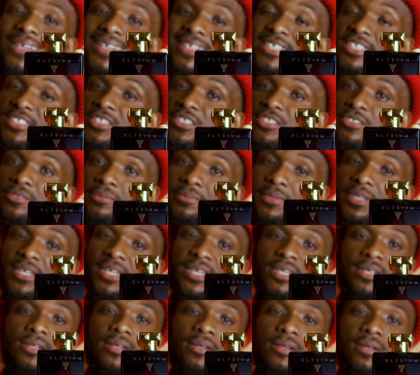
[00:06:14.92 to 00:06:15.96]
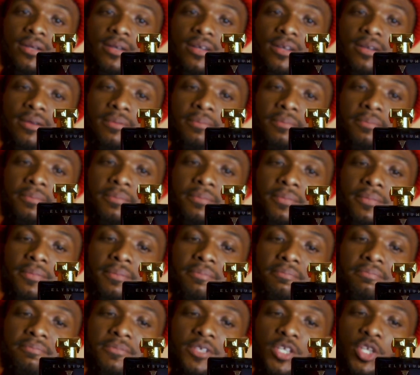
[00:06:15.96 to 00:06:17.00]
Elysium, man. Um,
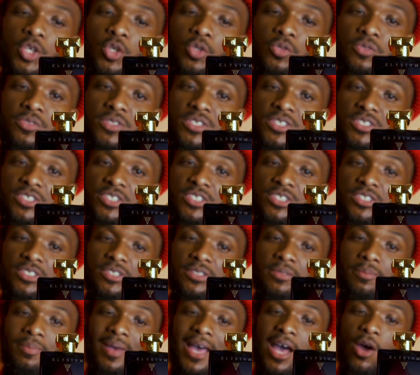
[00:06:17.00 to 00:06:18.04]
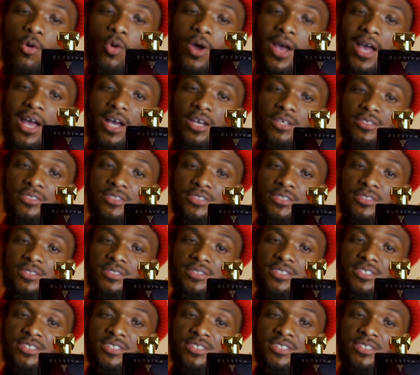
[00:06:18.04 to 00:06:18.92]
you know, this is a powerhouse.